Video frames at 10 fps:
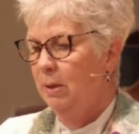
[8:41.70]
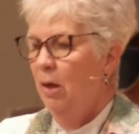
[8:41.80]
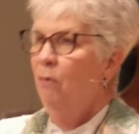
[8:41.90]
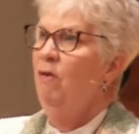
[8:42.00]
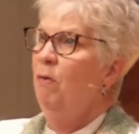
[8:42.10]

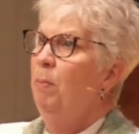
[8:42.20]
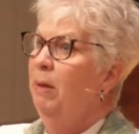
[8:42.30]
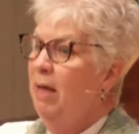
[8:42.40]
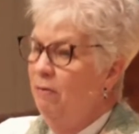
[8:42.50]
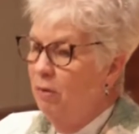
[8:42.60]
We have a
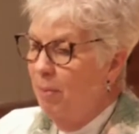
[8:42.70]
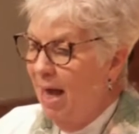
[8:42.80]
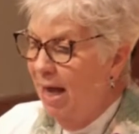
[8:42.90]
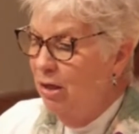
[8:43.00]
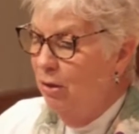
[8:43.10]
belief, the
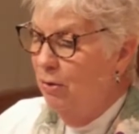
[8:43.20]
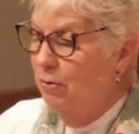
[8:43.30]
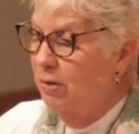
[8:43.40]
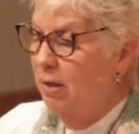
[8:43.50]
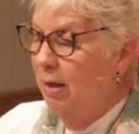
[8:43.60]
bad
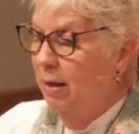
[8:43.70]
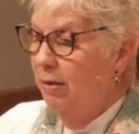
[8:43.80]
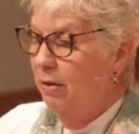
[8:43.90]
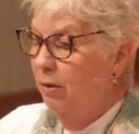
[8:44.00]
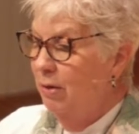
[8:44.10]
news,
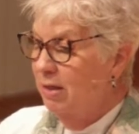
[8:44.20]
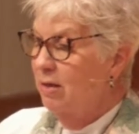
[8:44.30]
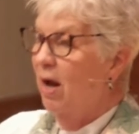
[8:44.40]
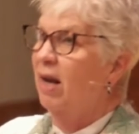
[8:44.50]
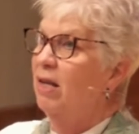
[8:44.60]
that there is
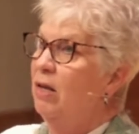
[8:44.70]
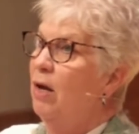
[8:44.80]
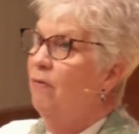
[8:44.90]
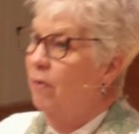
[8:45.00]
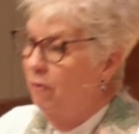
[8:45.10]
not
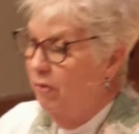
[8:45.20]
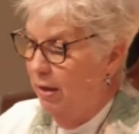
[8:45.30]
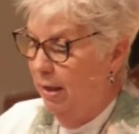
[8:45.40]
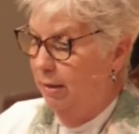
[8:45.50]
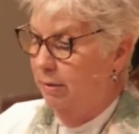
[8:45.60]
enough of
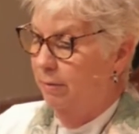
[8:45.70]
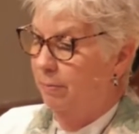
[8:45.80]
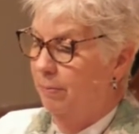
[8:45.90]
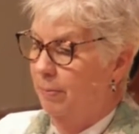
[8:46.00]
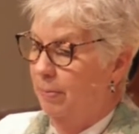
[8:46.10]
things.
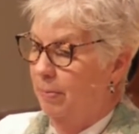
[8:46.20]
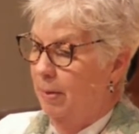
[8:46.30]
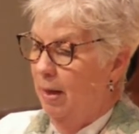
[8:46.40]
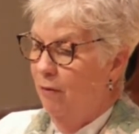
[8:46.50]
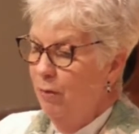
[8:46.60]

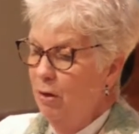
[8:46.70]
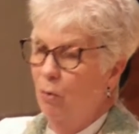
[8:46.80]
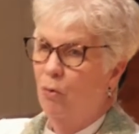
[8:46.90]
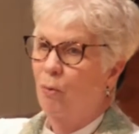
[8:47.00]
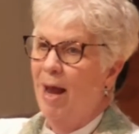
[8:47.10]
And if we don't
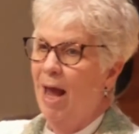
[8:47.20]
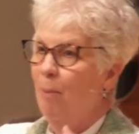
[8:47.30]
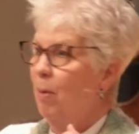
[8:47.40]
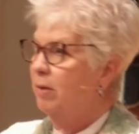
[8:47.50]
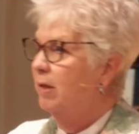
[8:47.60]
grab
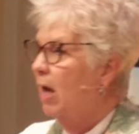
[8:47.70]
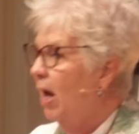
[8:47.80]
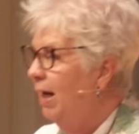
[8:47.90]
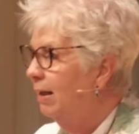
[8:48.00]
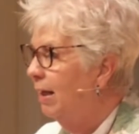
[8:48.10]

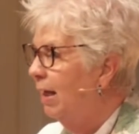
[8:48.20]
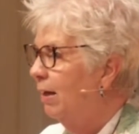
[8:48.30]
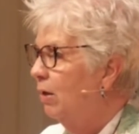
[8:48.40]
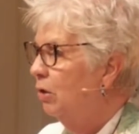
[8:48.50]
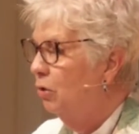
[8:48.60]
tightly
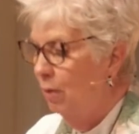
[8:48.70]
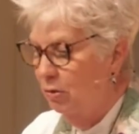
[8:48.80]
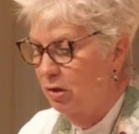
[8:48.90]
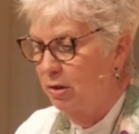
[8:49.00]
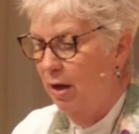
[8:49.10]
to our
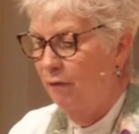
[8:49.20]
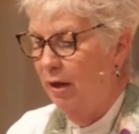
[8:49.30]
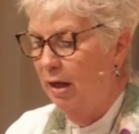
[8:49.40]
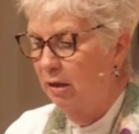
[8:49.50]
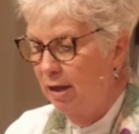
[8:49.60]
stuff
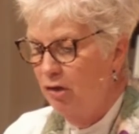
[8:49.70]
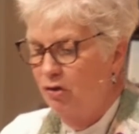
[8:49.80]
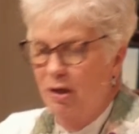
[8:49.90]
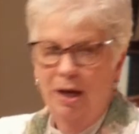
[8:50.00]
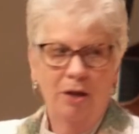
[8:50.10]
and clutch
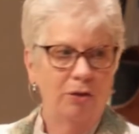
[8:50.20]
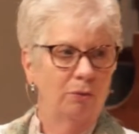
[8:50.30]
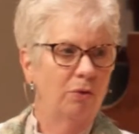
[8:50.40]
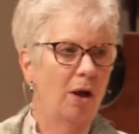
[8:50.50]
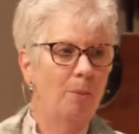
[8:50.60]
it, there'll
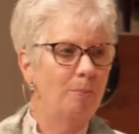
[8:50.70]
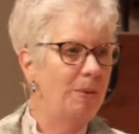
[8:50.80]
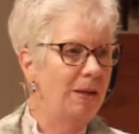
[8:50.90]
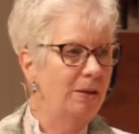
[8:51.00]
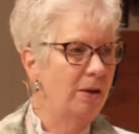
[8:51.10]
not
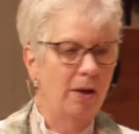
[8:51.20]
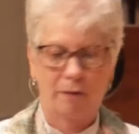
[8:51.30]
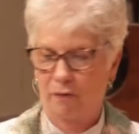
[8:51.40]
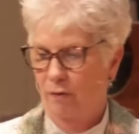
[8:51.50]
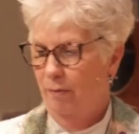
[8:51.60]
be
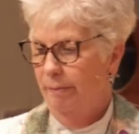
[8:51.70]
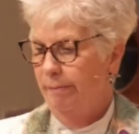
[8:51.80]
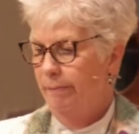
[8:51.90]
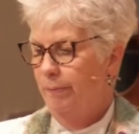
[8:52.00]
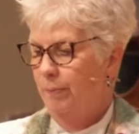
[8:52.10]
enough.
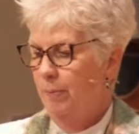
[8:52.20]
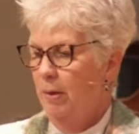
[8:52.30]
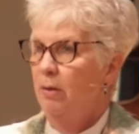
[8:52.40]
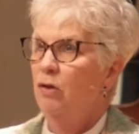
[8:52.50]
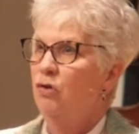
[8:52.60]

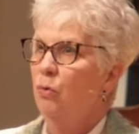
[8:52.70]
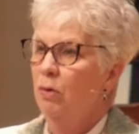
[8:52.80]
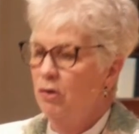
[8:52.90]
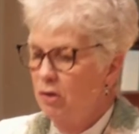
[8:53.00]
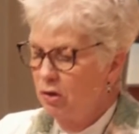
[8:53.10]
The
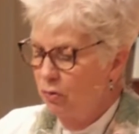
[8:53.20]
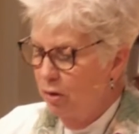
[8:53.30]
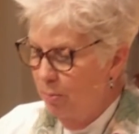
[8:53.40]
shortages during the